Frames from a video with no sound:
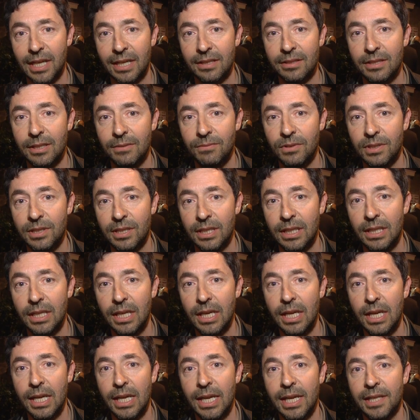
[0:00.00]
activity
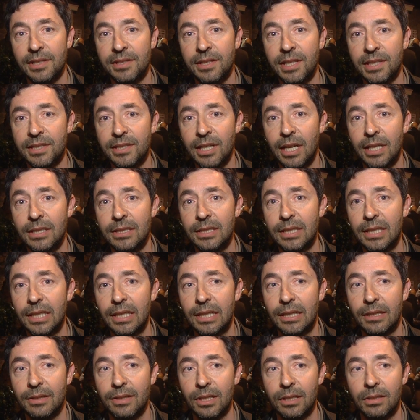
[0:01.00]
is this
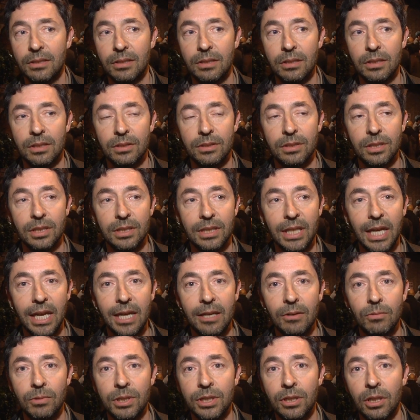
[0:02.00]
idea that
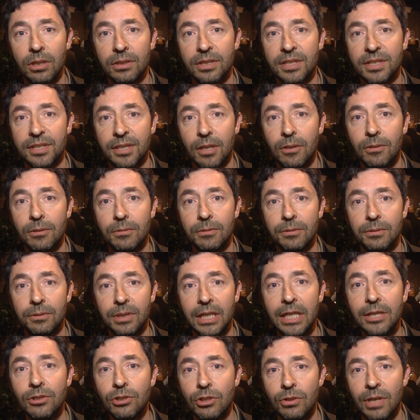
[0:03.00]
today we're not so
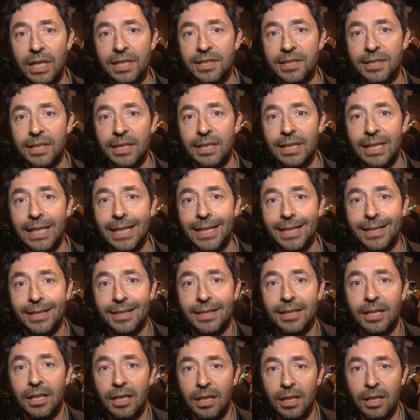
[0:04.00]
interested in